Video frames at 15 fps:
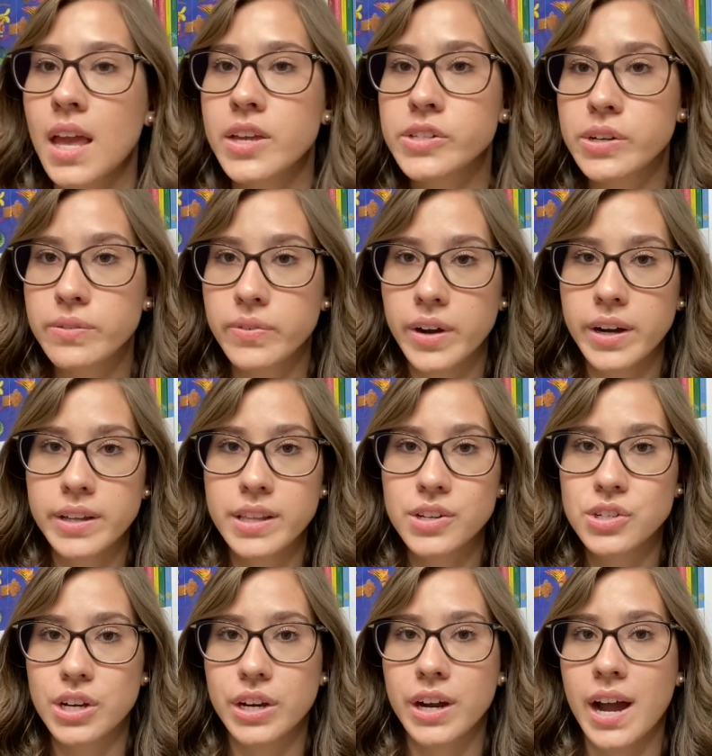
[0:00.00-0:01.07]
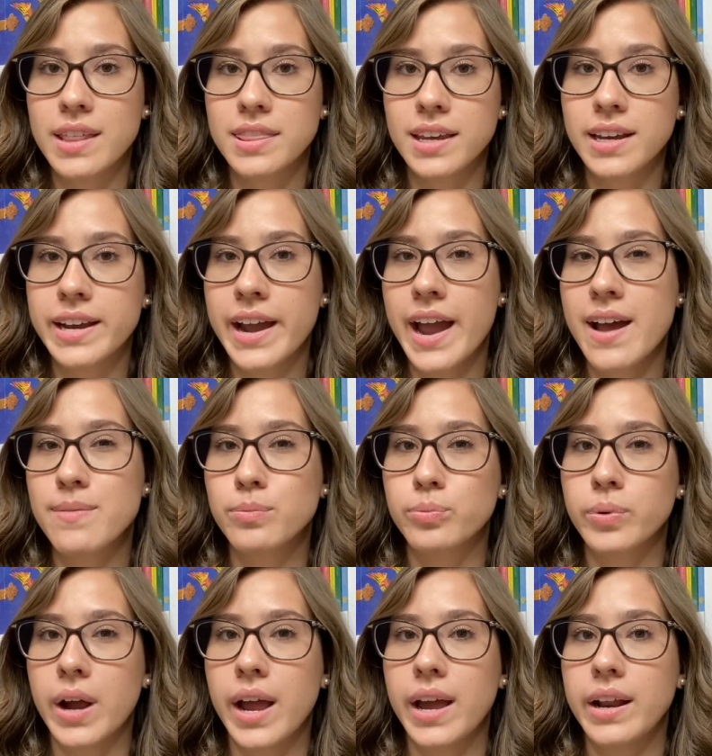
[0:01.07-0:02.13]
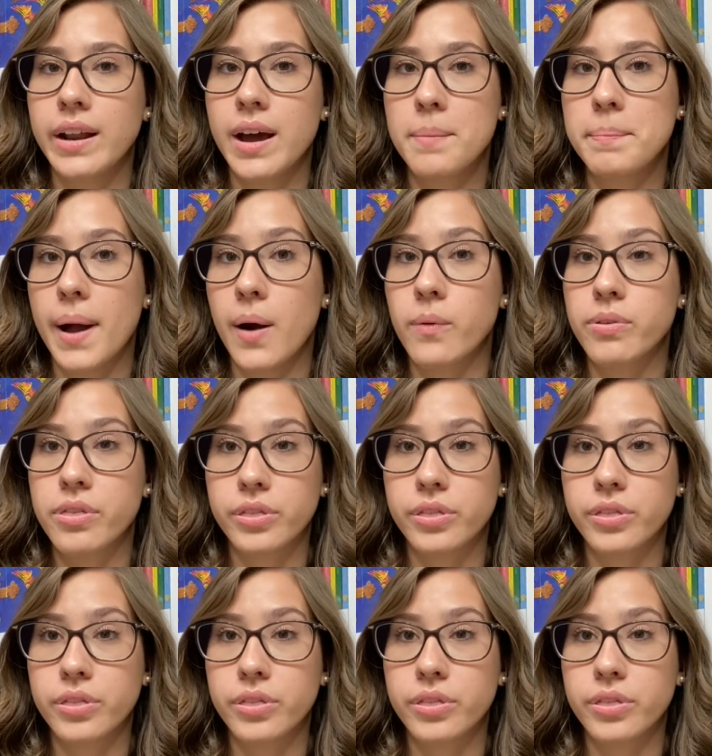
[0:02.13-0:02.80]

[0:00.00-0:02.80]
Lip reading: So far this year, I think I have read about